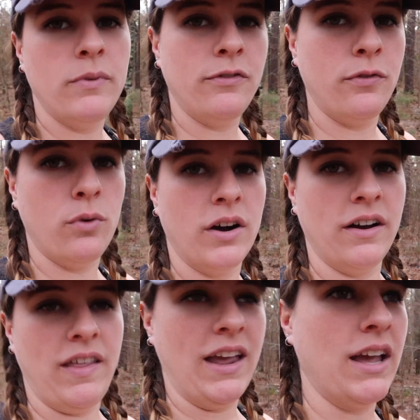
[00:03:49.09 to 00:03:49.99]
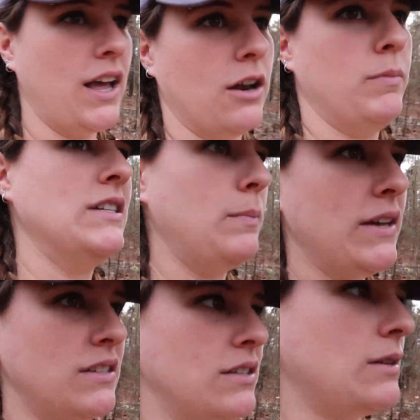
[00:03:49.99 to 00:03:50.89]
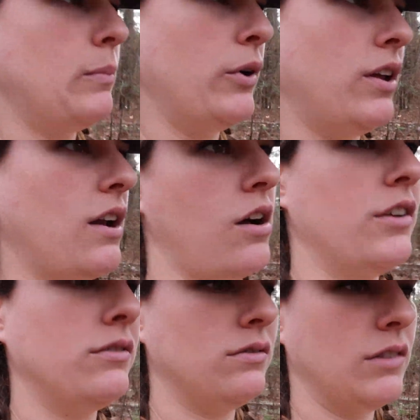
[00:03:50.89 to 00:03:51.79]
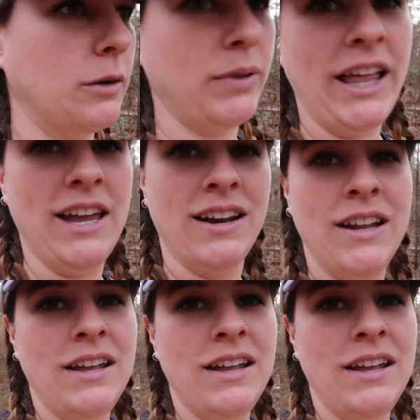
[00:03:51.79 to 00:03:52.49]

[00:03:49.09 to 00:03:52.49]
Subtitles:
before they get cut up into pieces and put on their plate.